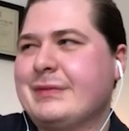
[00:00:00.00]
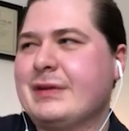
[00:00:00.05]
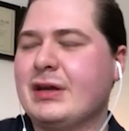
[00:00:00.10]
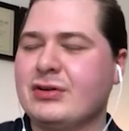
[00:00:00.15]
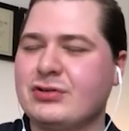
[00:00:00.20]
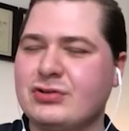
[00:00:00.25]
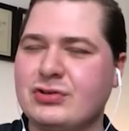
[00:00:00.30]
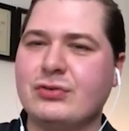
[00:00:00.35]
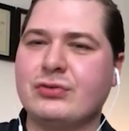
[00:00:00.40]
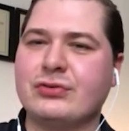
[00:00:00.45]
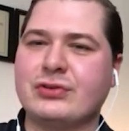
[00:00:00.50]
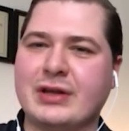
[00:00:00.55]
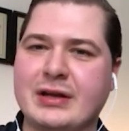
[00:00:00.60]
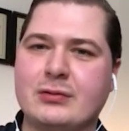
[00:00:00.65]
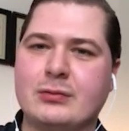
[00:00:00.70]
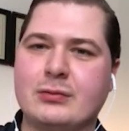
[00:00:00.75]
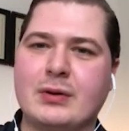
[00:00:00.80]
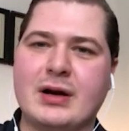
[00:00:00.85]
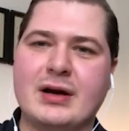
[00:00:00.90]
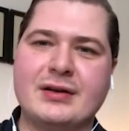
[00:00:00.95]
issues can
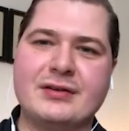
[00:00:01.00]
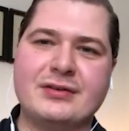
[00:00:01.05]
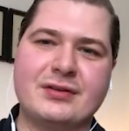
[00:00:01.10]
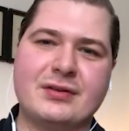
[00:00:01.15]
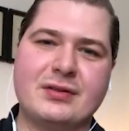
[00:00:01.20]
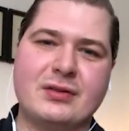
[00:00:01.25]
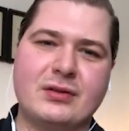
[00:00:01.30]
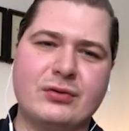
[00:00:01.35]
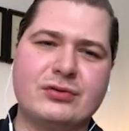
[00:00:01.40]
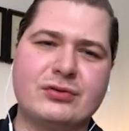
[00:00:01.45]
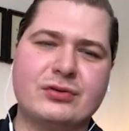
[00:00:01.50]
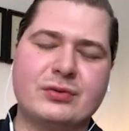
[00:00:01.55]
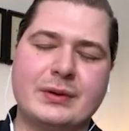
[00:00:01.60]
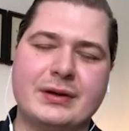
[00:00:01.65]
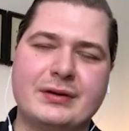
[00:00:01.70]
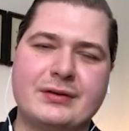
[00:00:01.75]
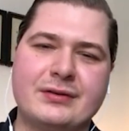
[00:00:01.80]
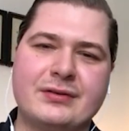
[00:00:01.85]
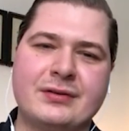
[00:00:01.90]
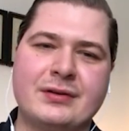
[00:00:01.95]
arise in those
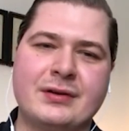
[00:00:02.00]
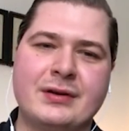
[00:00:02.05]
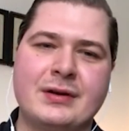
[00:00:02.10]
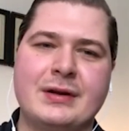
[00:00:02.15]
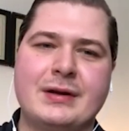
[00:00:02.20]
ways.